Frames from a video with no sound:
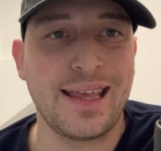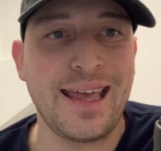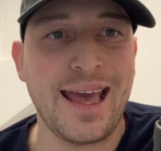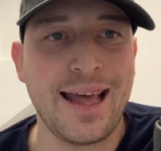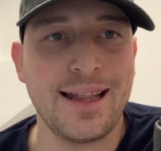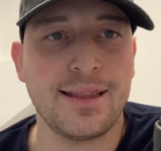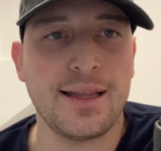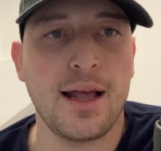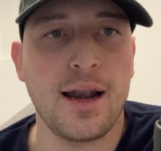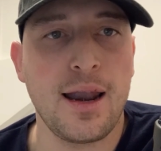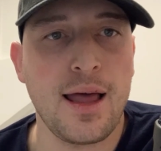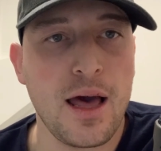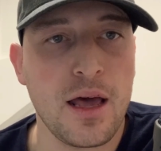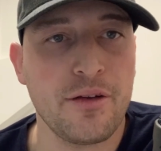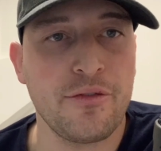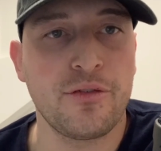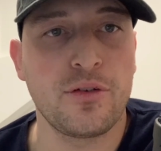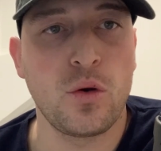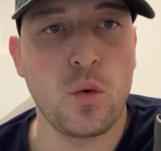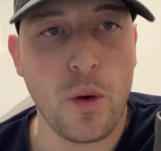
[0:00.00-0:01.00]
get a lot
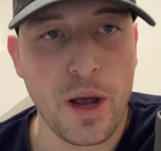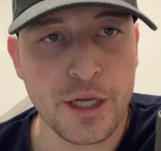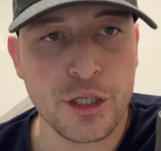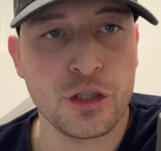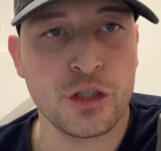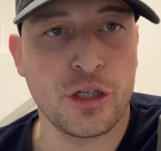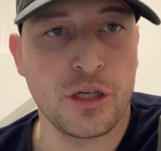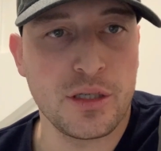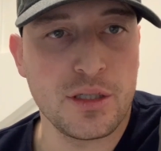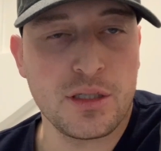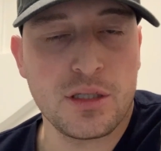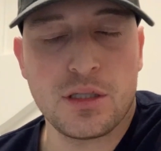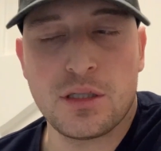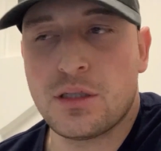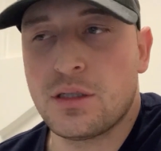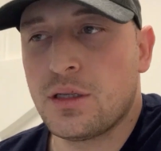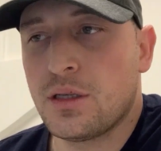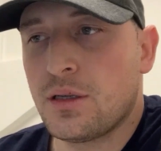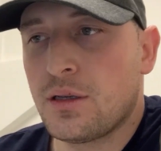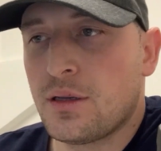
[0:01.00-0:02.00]
of
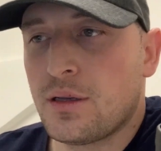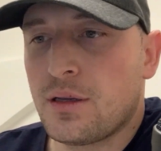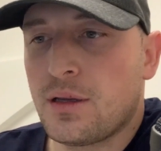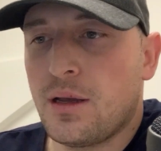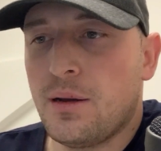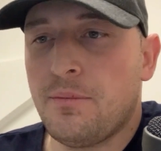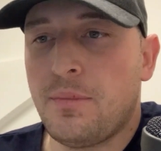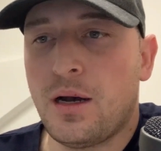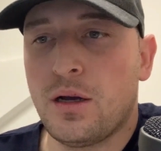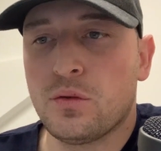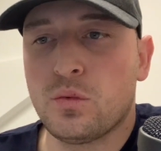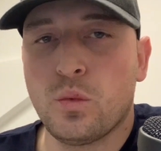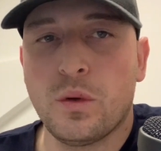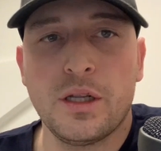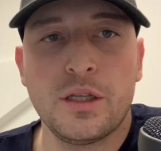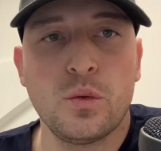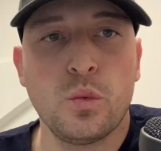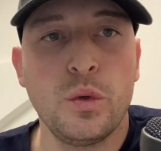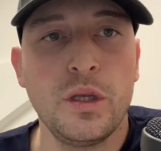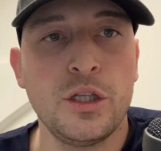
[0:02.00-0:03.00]
questions about
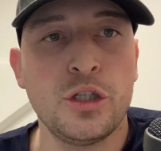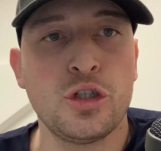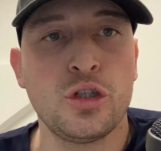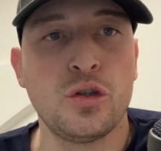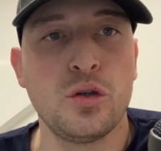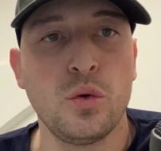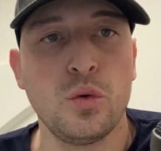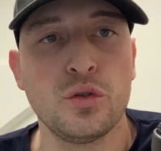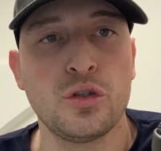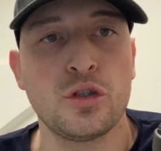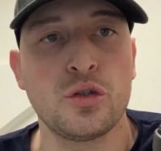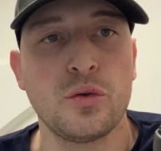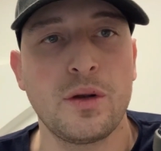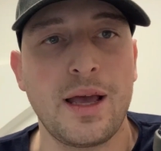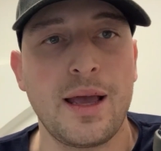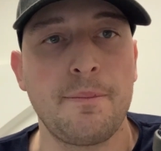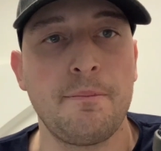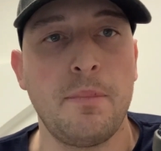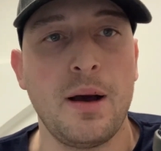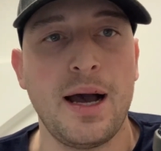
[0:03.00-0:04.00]
which tools should
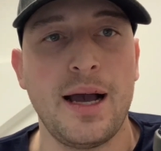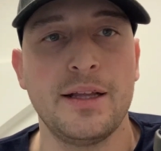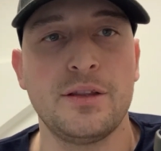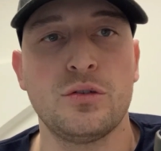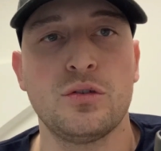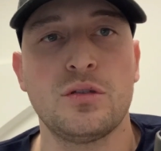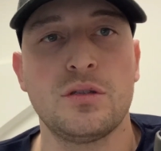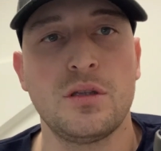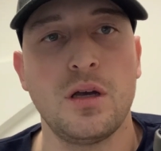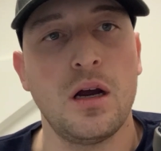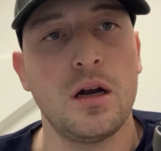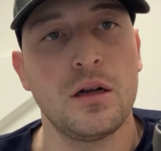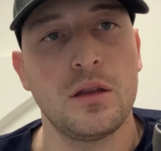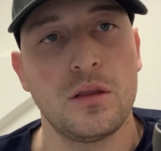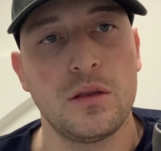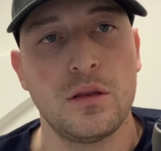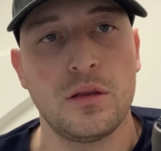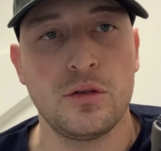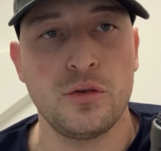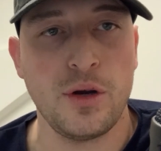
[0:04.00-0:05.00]
I buy to start
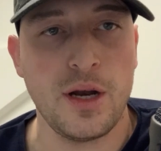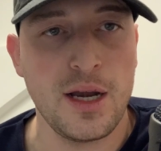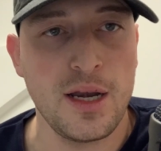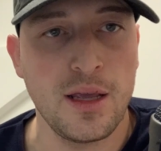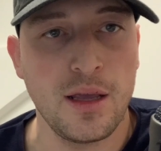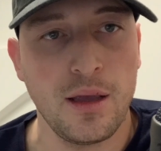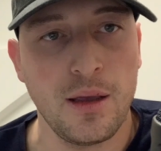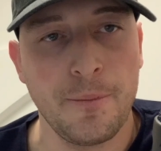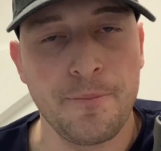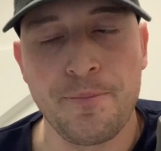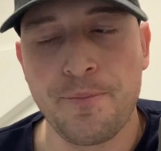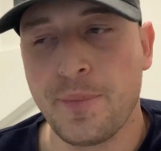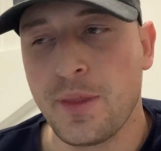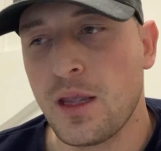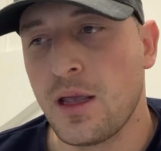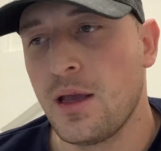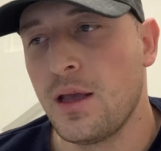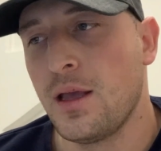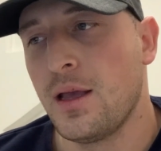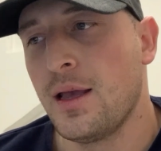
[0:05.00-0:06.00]
training,
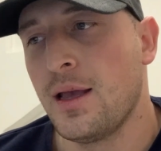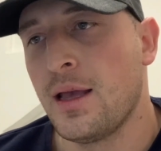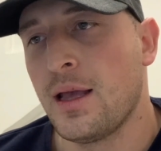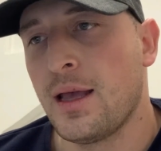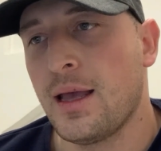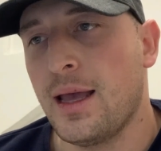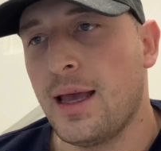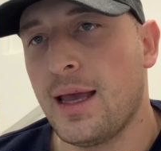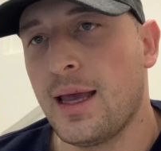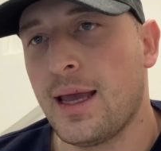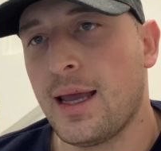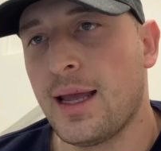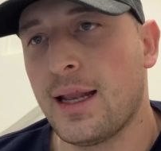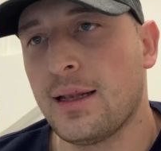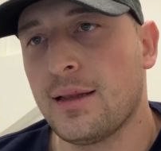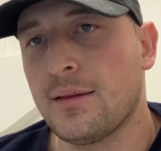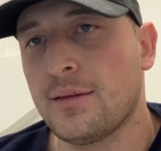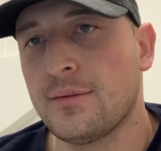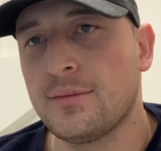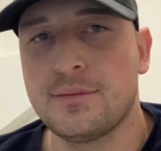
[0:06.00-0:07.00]

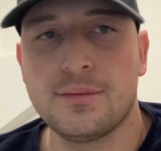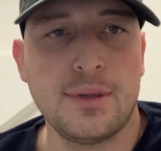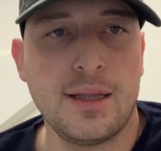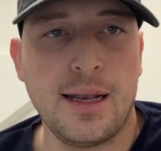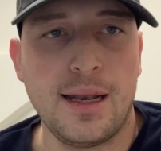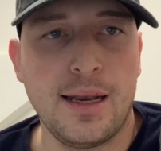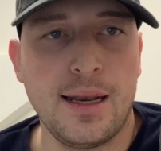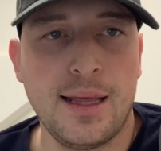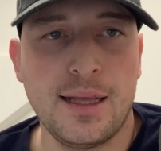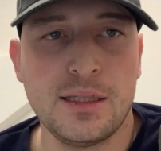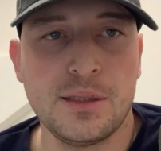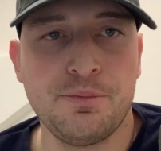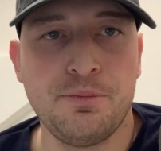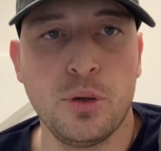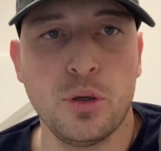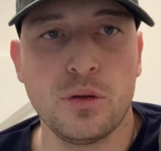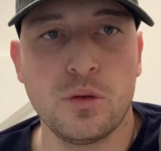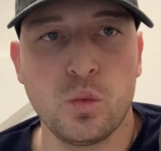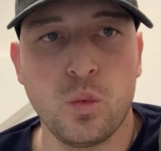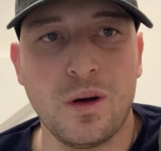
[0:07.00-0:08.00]
and let's
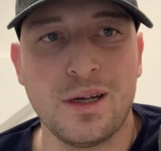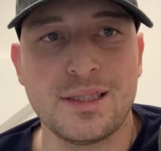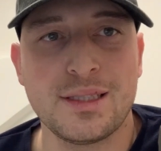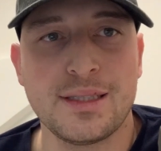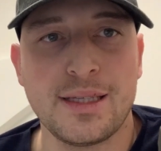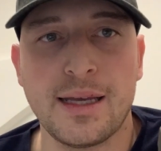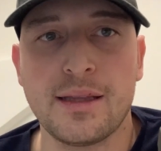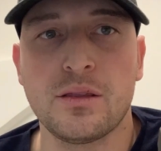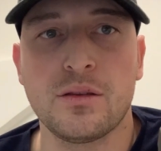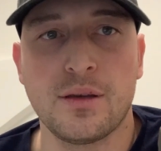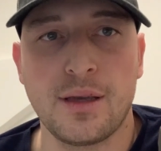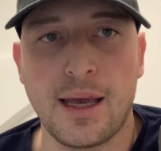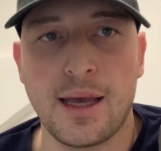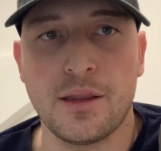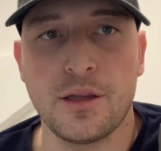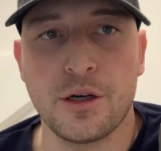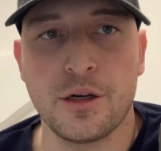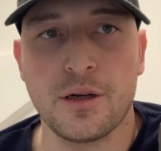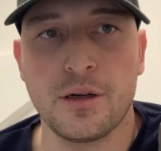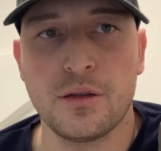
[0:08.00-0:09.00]
put one set
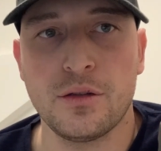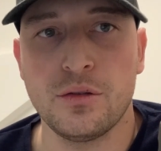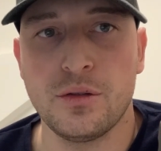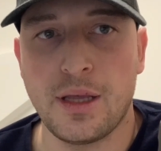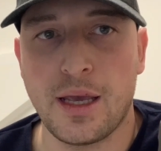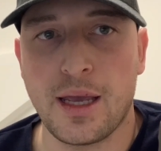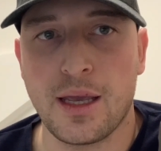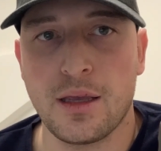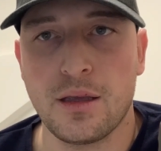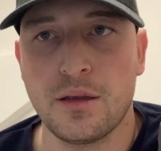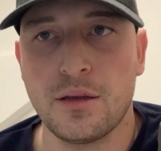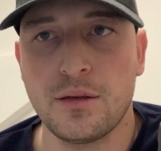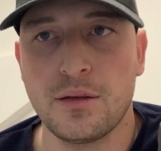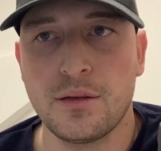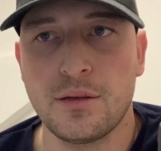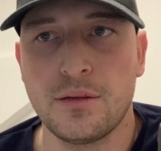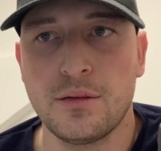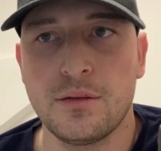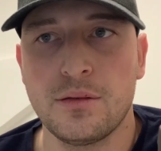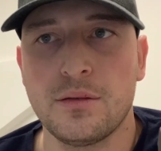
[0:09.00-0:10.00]
together today
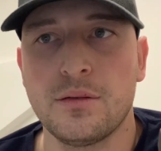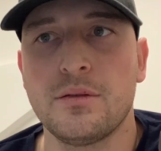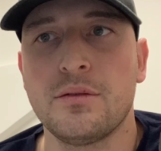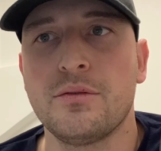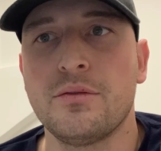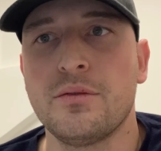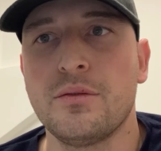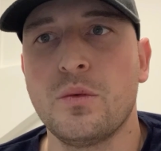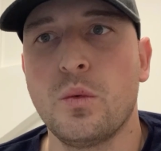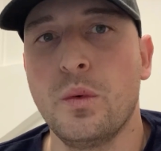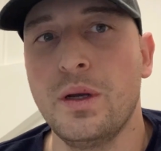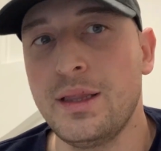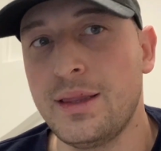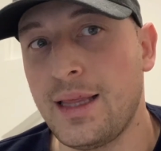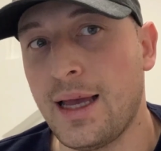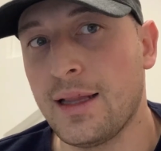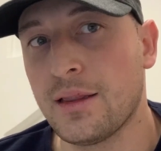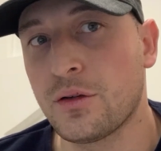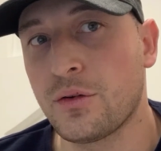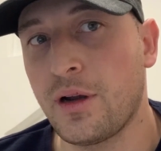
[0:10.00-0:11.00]
with
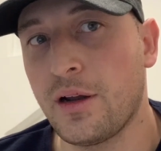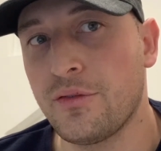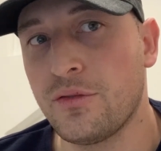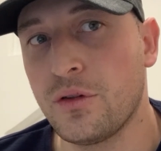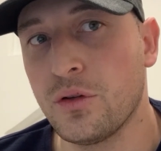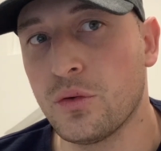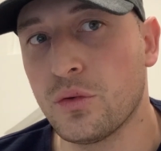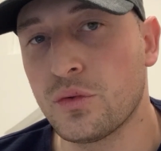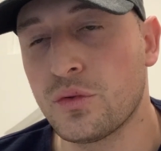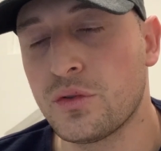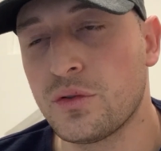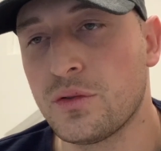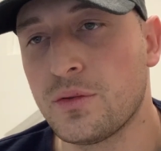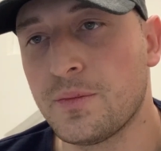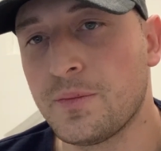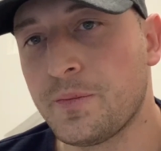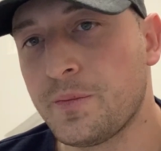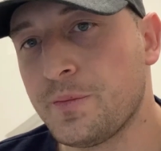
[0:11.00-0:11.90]
Dentcraft Tools.